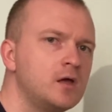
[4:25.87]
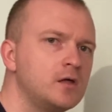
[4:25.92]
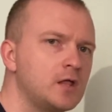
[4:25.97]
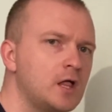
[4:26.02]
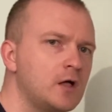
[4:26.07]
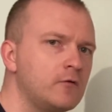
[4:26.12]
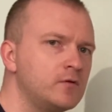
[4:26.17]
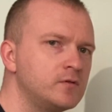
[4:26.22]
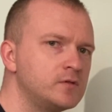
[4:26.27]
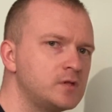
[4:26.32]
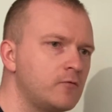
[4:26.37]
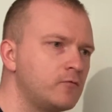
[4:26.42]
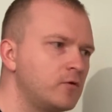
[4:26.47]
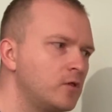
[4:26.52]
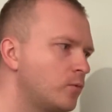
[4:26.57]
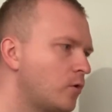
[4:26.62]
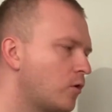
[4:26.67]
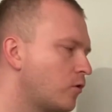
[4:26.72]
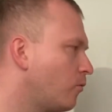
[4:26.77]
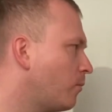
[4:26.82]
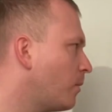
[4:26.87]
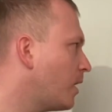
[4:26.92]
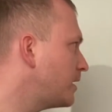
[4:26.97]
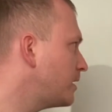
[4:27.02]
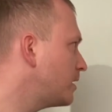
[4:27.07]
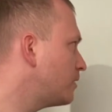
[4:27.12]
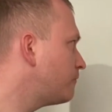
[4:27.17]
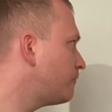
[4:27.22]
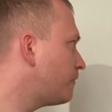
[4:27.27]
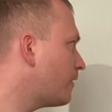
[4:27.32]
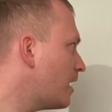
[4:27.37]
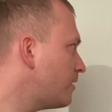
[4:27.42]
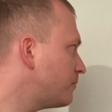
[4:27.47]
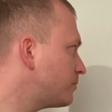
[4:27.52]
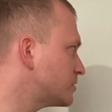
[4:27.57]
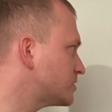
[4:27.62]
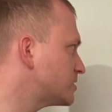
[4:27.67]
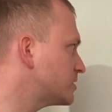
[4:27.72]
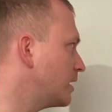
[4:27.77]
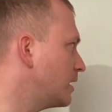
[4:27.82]
they will borrow money at
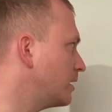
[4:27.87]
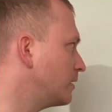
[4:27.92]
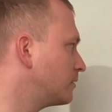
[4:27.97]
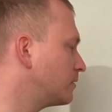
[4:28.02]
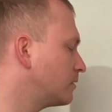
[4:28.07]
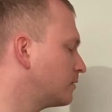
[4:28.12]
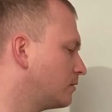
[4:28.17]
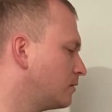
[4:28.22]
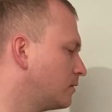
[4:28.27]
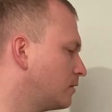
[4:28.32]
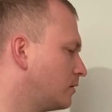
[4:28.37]
5%.